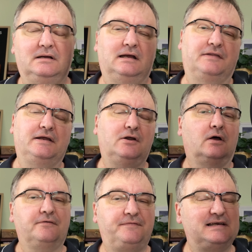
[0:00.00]
and then all
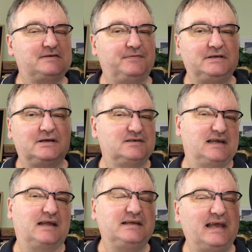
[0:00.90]
the face videos
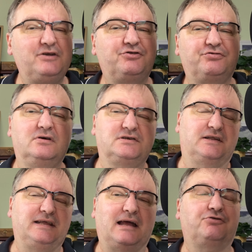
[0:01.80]
and the intros
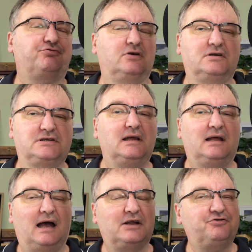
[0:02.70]
and the outros,
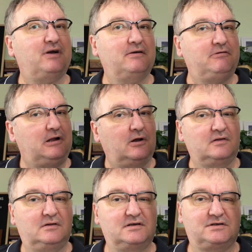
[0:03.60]
I try and
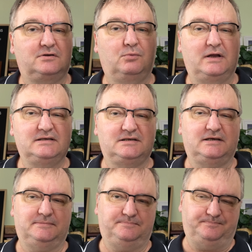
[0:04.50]
record those on a Wednesday.